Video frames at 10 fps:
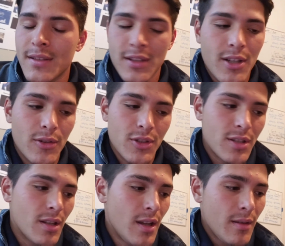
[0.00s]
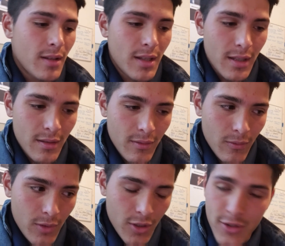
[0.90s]
Just get
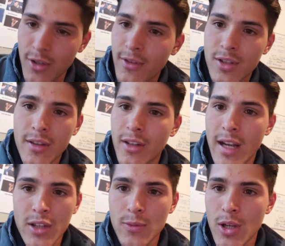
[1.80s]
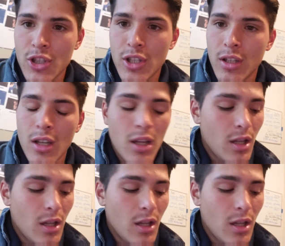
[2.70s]
your service on there, house washing,